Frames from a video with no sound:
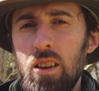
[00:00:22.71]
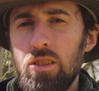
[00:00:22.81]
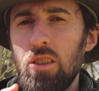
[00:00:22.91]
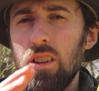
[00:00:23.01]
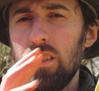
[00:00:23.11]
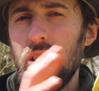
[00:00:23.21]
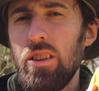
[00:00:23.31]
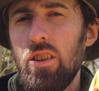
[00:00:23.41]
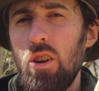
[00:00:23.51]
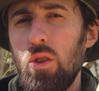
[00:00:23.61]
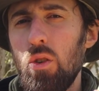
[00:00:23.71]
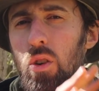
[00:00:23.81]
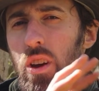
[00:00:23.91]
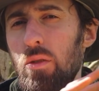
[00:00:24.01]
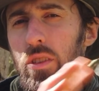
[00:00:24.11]
So I'll let you know
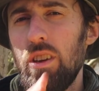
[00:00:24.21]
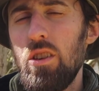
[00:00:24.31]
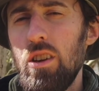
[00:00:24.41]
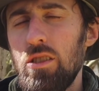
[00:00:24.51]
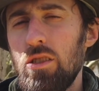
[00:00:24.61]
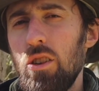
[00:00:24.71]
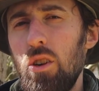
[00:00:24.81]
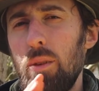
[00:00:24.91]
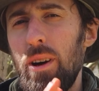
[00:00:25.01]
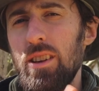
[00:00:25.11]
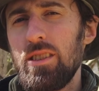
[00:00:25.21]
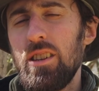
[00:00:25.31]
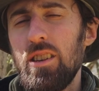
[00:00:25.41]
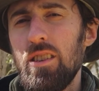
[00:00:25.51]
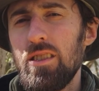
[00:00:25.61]
everything you need to know about
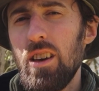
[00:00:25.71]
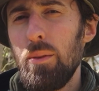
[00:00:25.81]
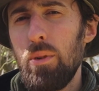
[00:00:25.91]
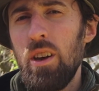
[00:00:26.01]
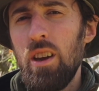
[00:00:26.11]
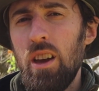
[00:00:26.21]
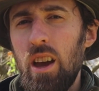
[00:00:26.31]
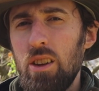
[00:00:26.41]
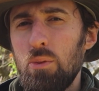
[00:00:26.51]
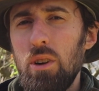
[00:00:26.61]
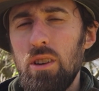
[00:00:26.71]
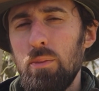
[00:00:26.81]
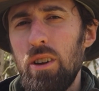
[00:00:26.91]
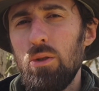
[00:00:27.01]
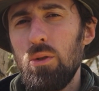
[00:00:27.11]
setting this up, as well as
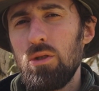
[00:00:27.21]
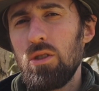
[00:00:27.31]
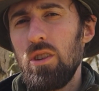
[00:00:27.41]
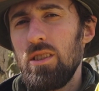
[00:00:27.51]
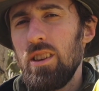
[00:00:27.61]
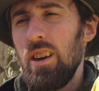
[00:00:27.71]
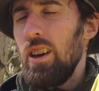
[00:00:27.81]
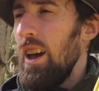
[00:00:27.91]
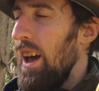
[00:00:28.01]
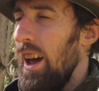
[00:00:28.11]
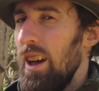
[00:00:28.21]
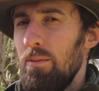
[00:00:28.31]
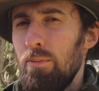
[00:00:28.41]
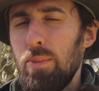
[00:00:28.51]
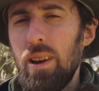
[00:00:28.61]
my thoughts on it,
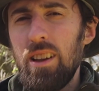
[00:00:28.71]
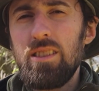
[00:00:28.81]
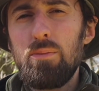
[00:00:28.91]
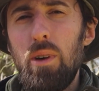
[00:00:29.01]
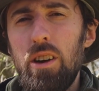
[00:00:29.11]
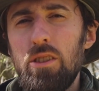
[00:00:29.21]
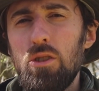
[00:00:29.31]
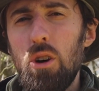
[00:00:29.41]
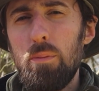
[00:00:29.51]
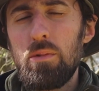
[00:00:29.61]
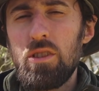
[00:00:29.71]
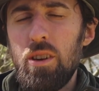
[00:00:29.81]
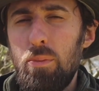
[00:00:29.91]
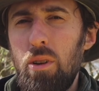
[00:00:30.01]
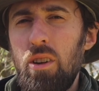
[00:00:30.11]
and plus my top
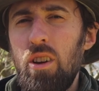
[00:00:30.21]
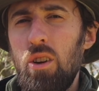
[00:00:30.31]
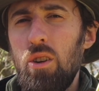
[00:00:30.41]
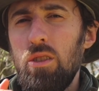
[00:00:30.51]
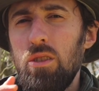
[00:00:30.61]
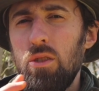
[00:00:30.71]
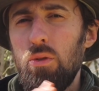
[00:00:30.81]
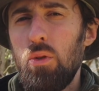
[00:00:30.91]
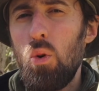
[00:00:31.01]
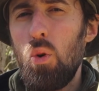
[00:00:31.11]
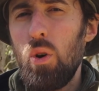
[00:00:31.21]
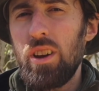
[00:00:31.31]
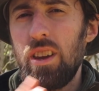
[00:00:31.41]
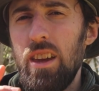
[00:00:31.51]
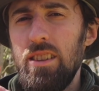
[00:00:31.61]
tip for
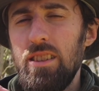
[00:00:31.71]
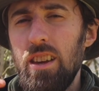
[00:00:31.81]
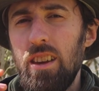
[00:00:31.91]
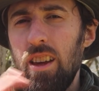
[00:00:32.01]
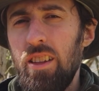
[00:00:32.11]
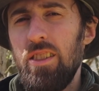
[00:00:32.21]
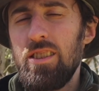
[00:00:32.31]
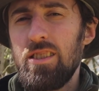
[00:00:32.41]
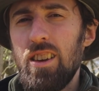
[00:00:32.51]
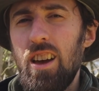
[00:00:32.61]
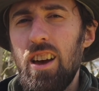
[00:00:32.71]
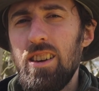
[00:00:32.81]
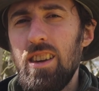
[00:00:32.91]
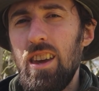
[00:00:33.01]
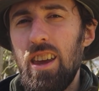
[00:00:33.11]
getting this
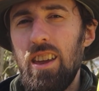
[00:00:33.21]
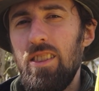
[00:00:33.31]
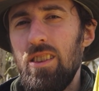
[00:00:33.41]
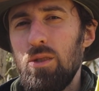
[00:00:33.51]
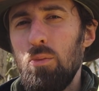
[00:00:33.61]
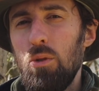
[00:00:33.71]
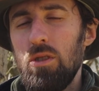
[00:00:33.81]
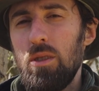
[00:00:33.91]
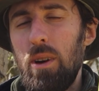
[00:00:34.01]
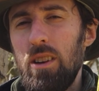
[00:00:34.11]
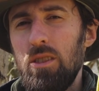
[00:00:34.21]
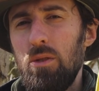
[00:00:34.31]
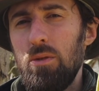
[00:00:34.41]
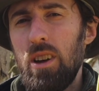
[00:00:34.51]
tidy in the smallest amount of